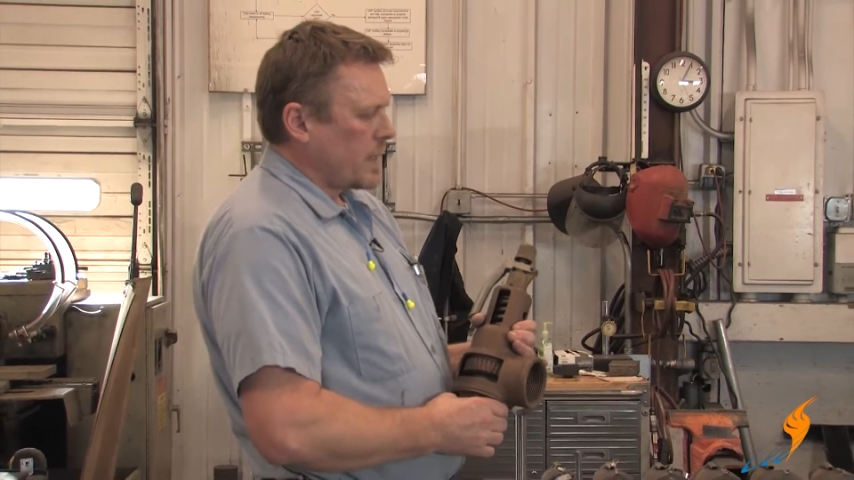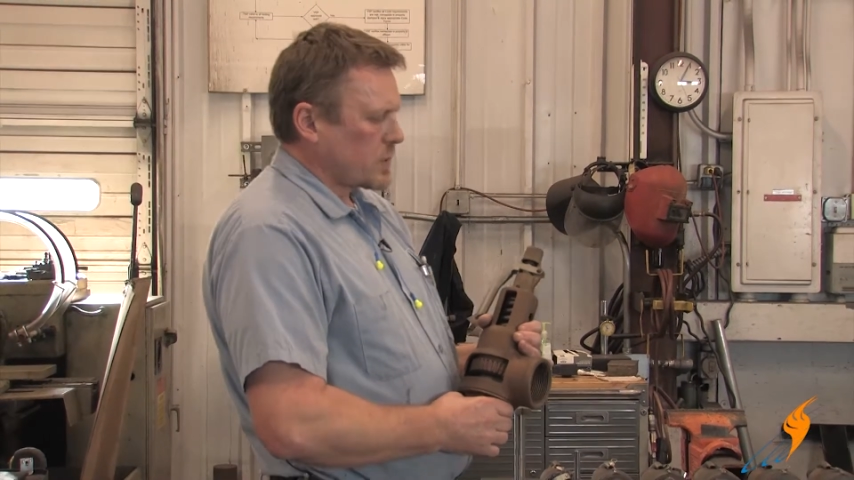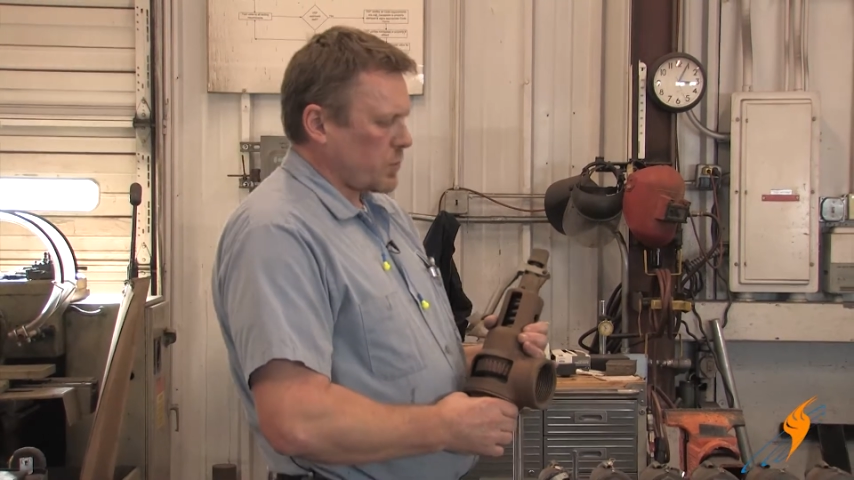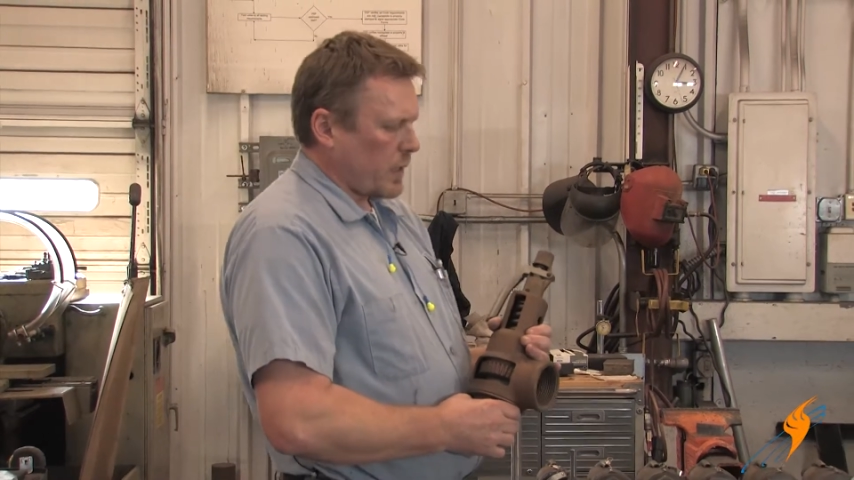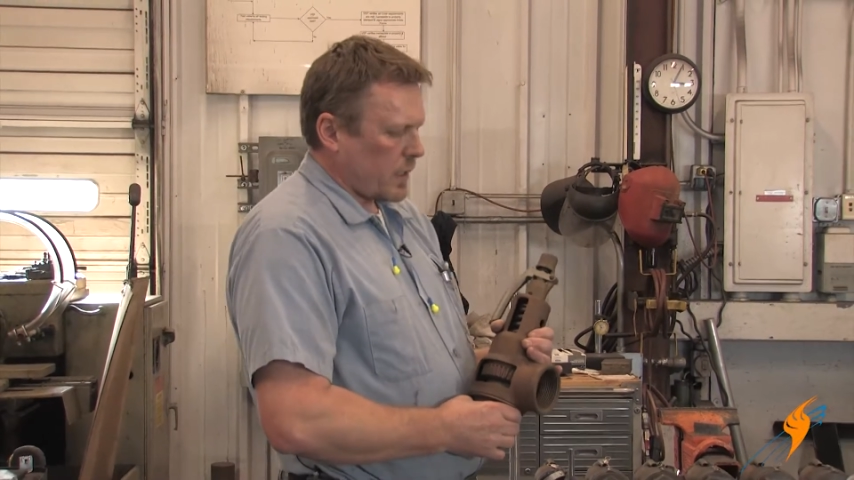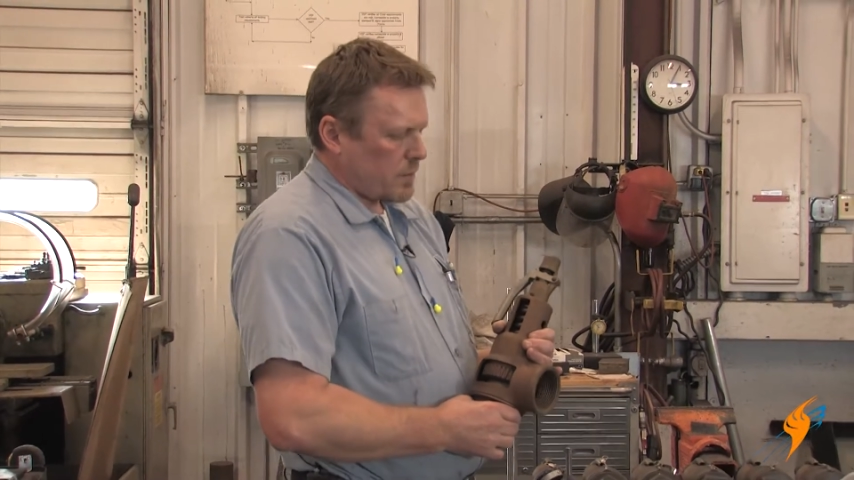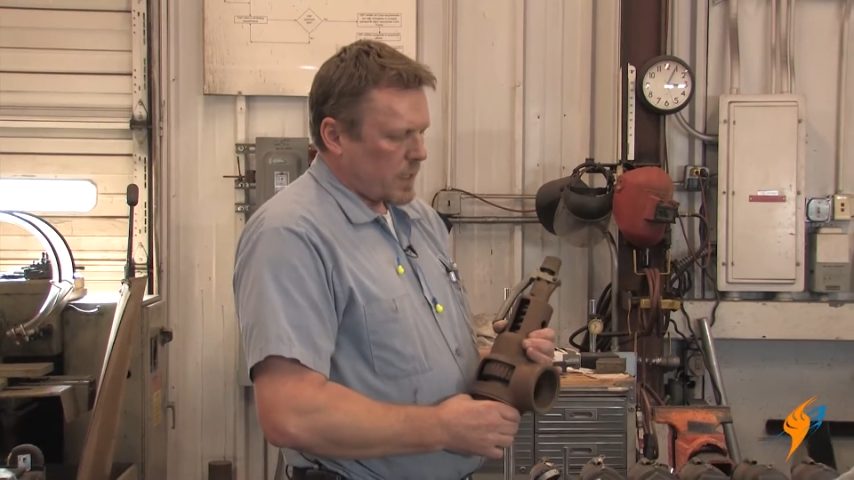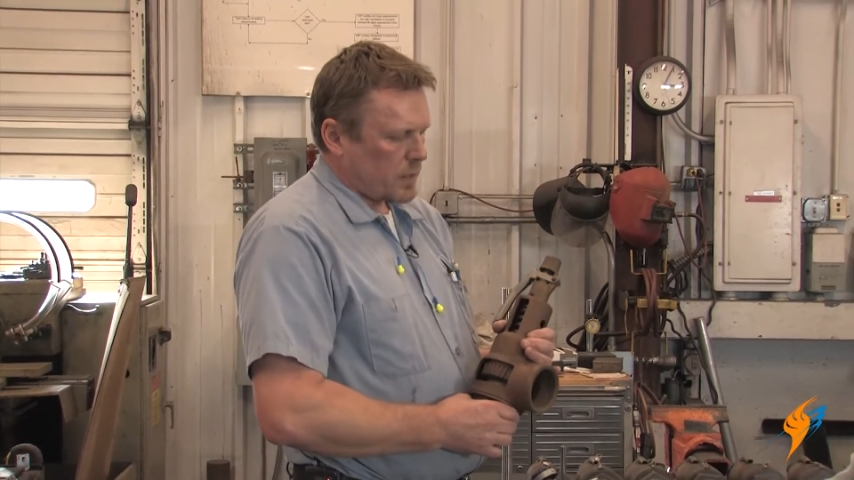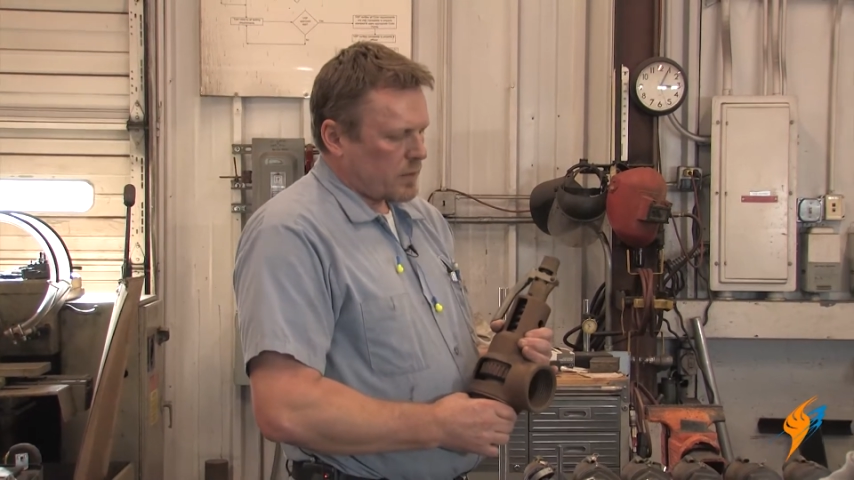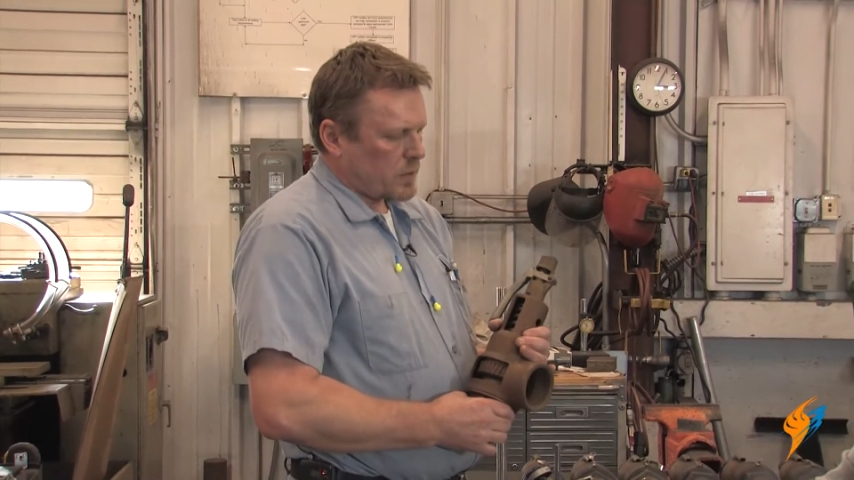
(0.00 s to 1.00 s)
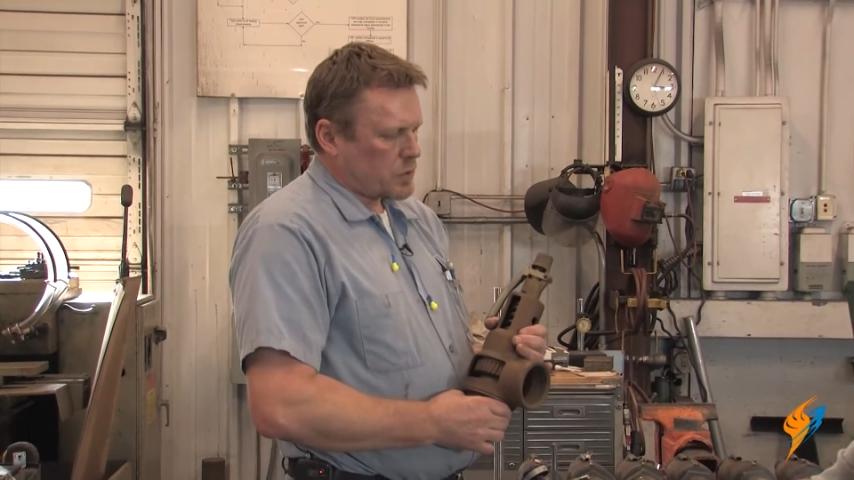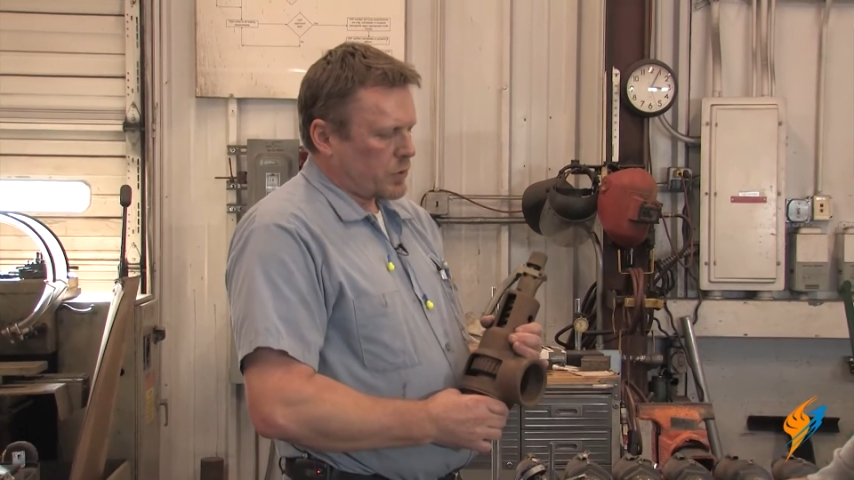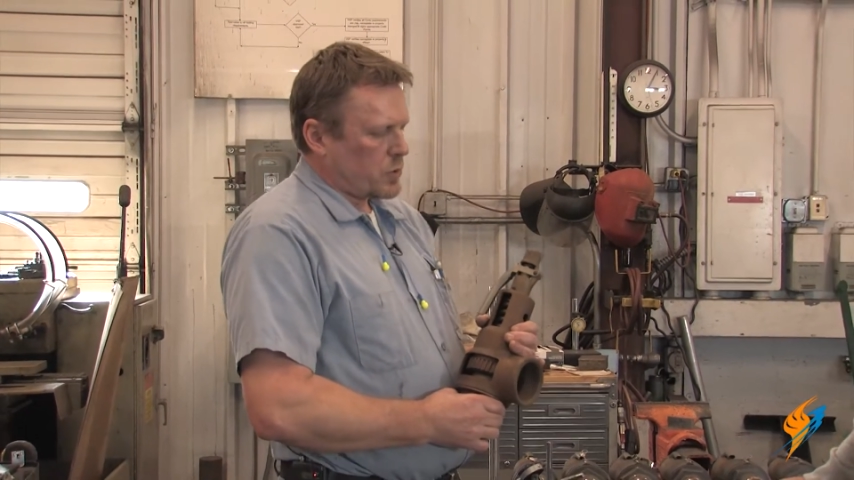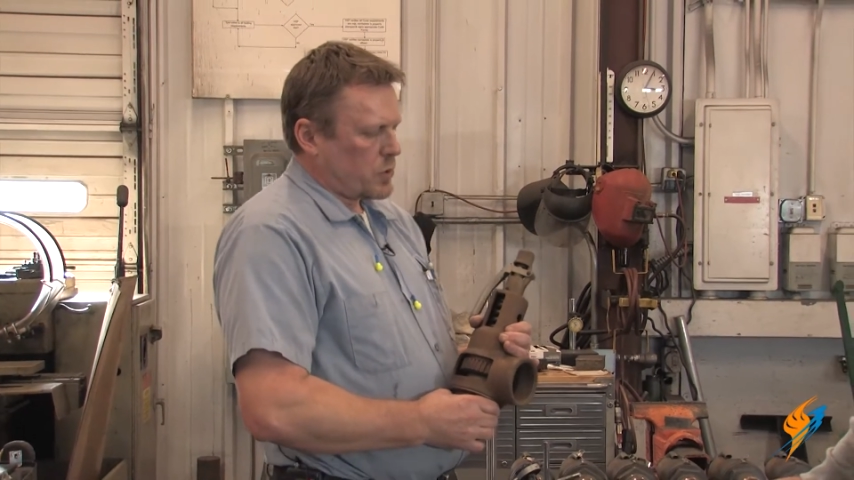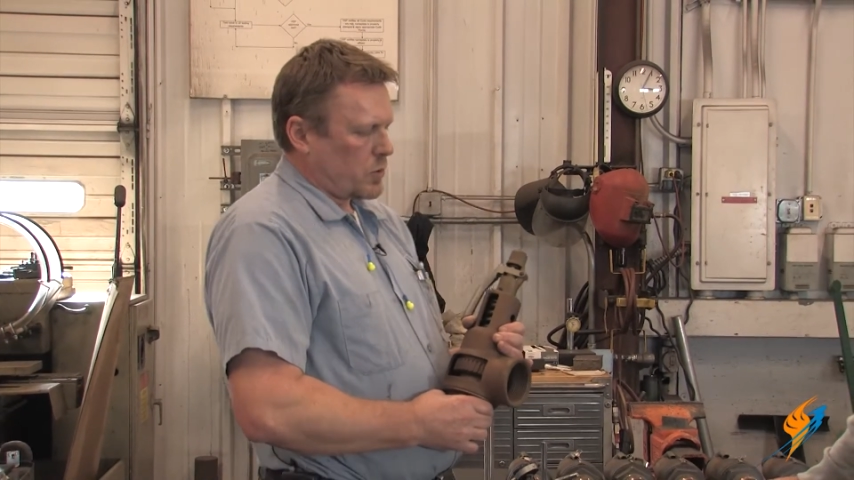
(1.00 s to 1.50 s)
It's recommended that
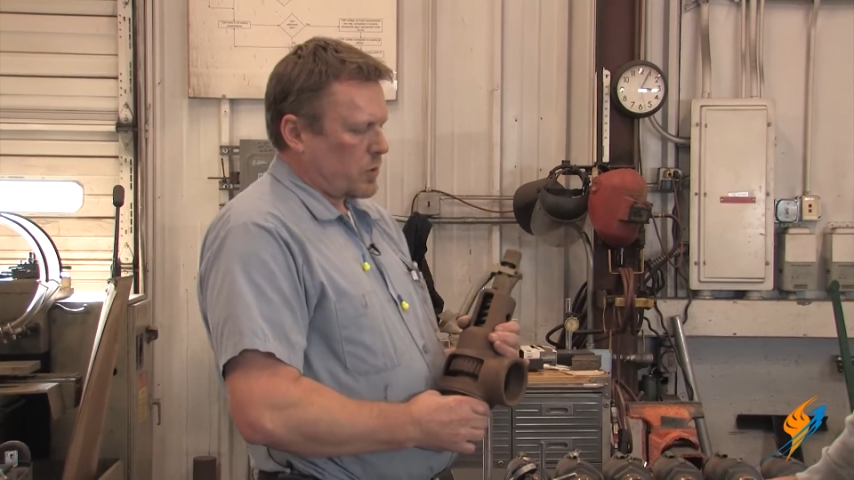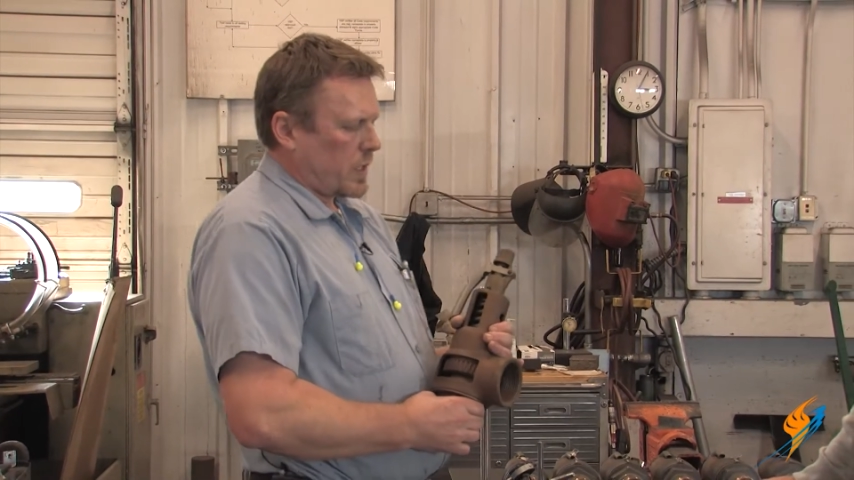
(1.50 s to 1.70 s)
you do